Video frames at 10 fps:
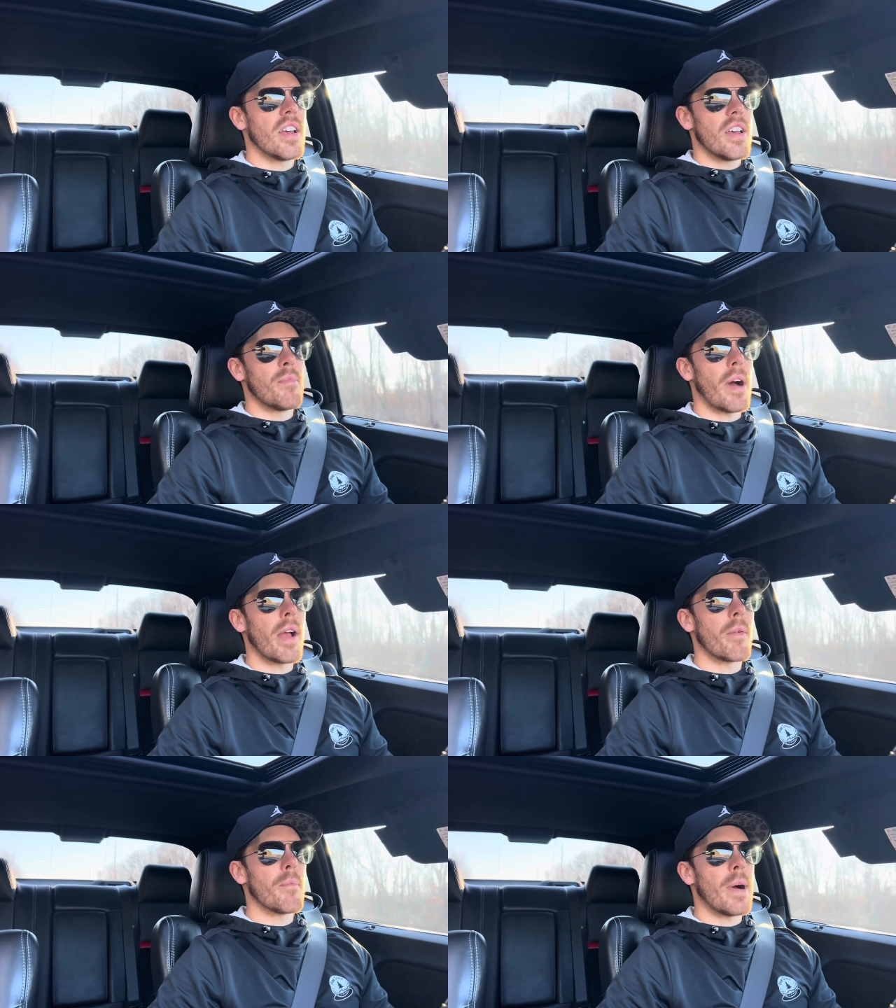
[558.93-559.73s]

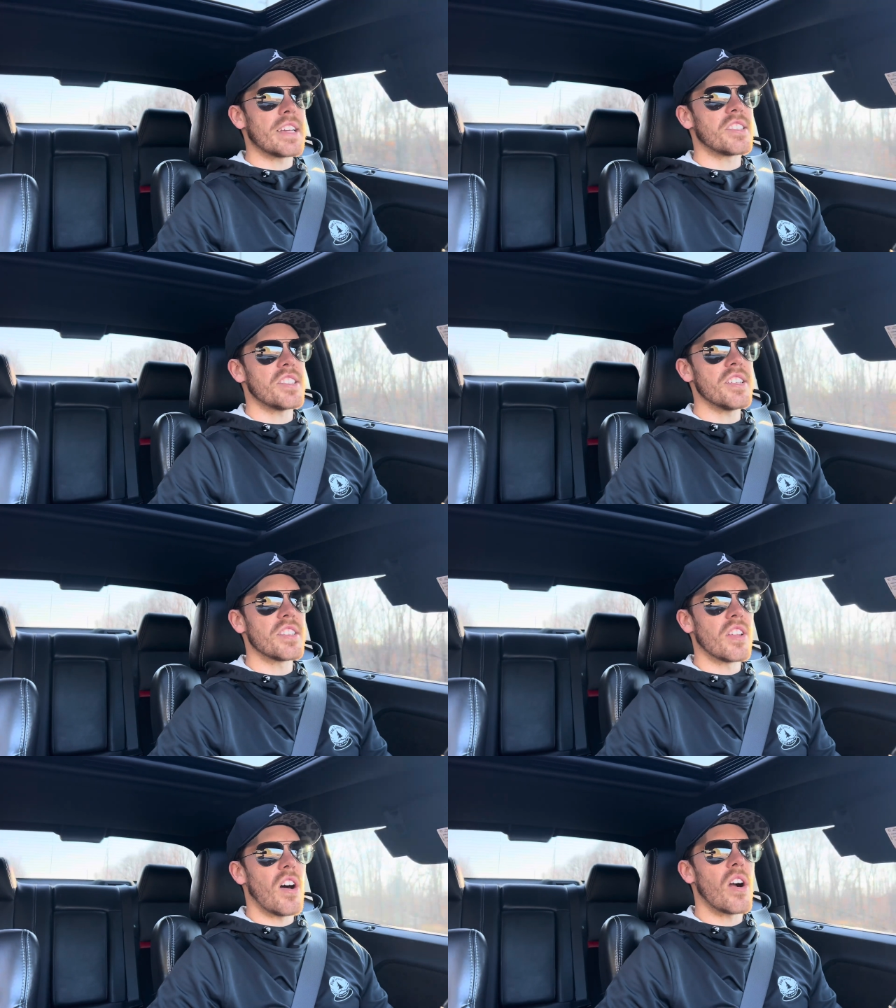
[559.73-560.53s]
my
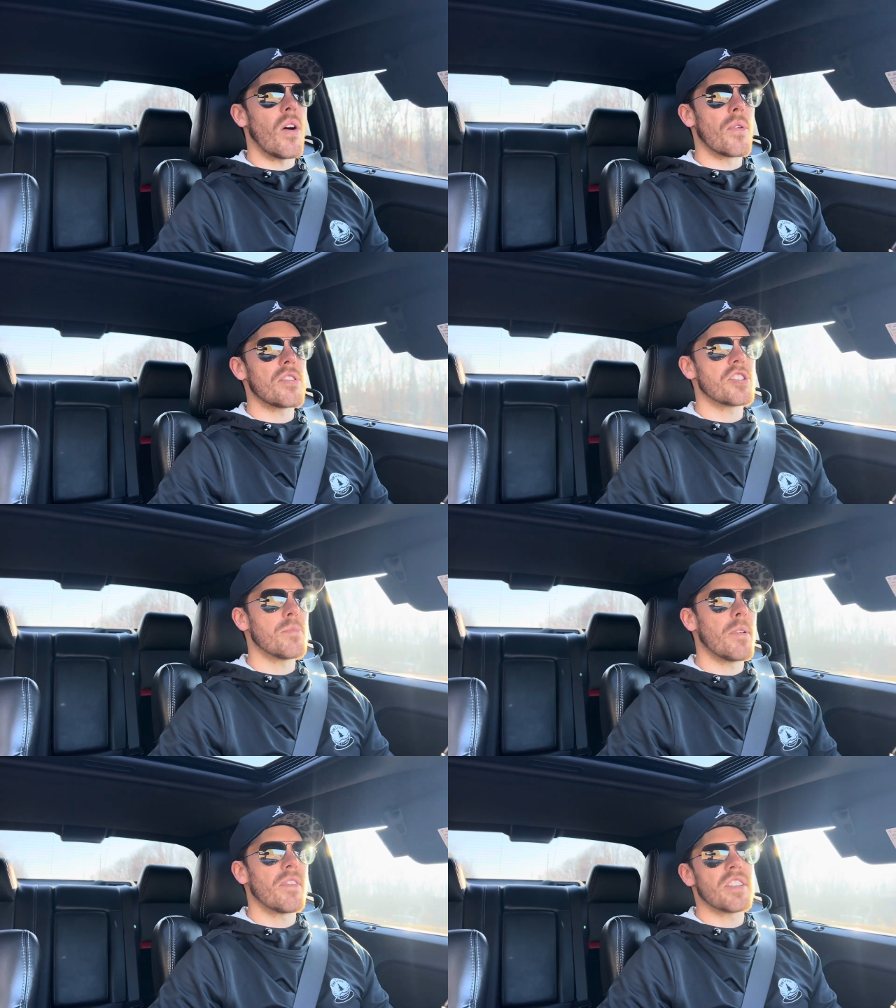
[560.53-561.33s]
season-long
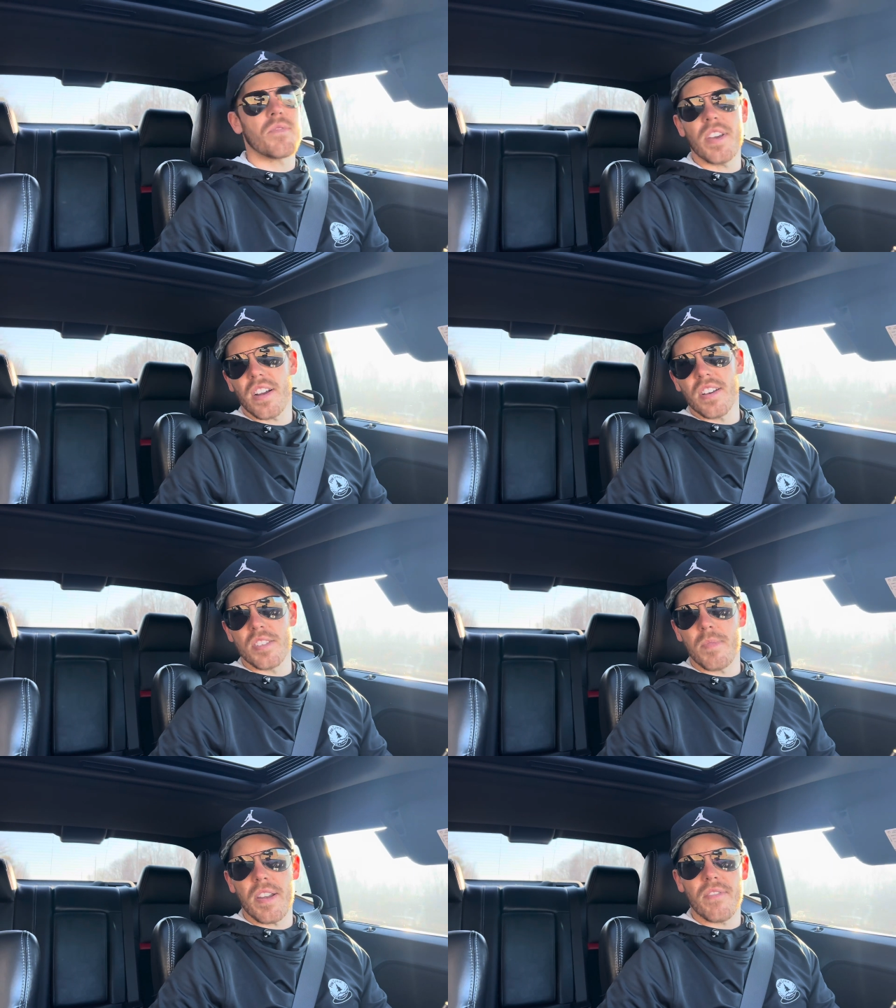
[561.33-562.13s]
ownership of this vehicle
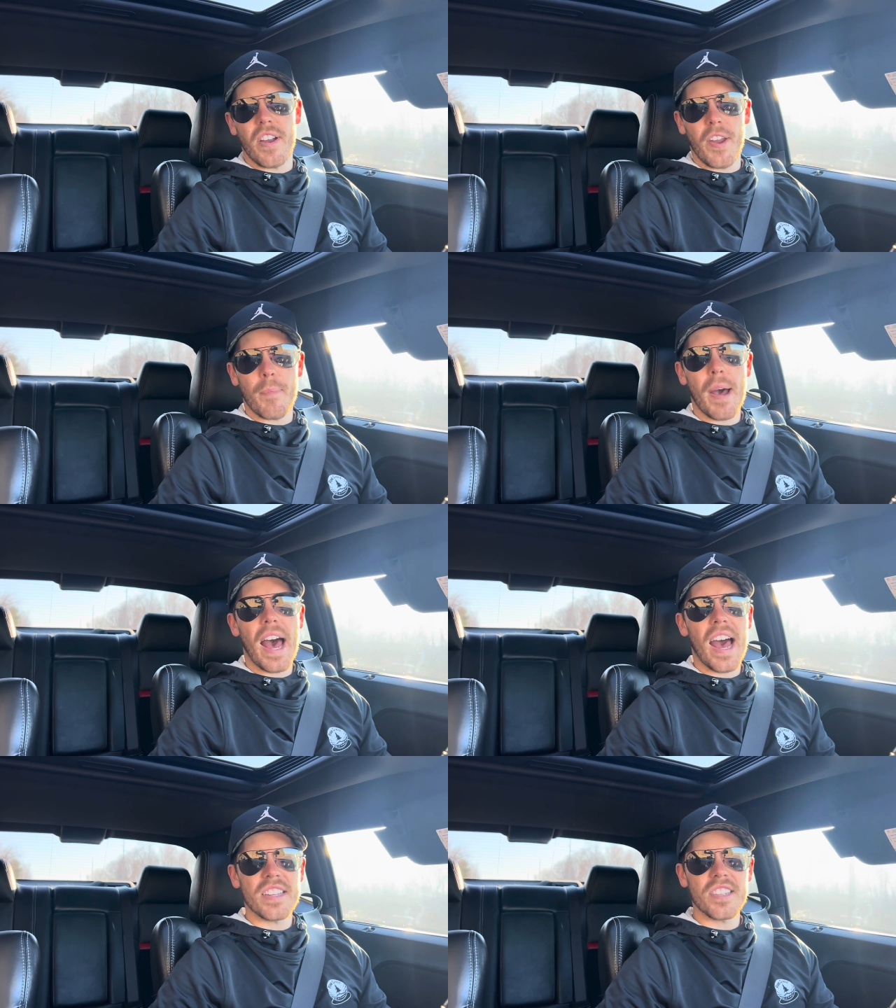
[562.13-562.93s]
has been very
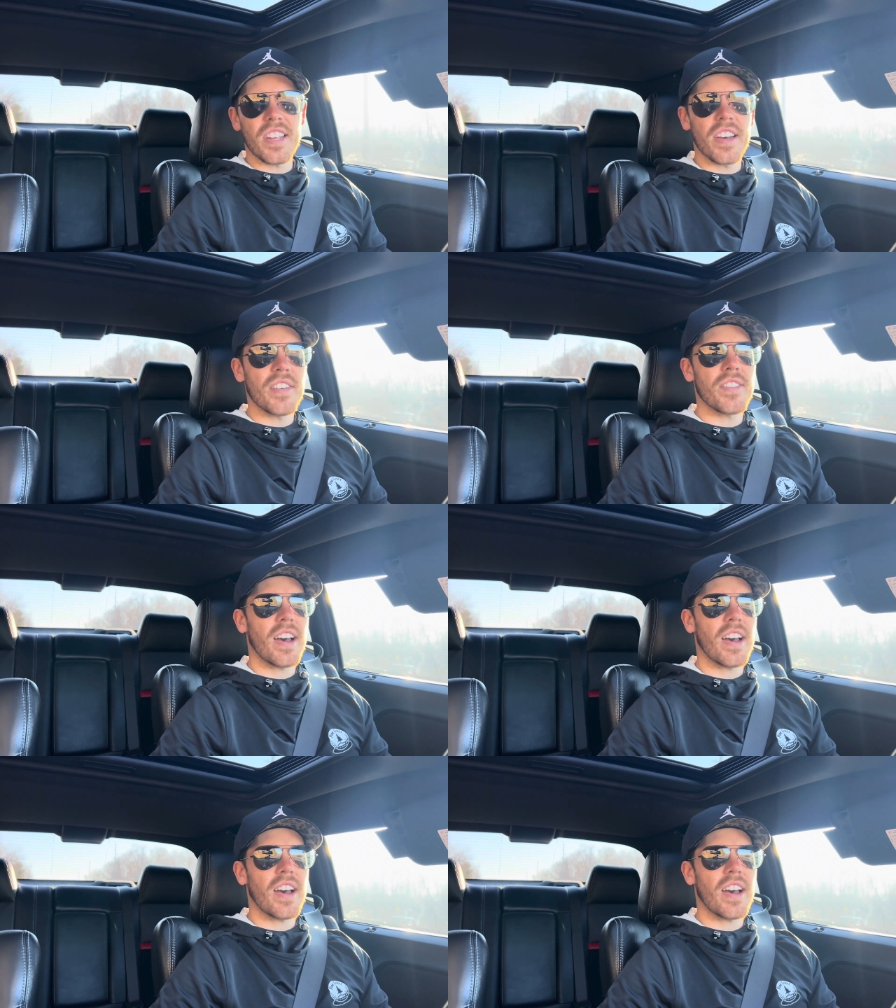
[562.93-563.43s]
positive.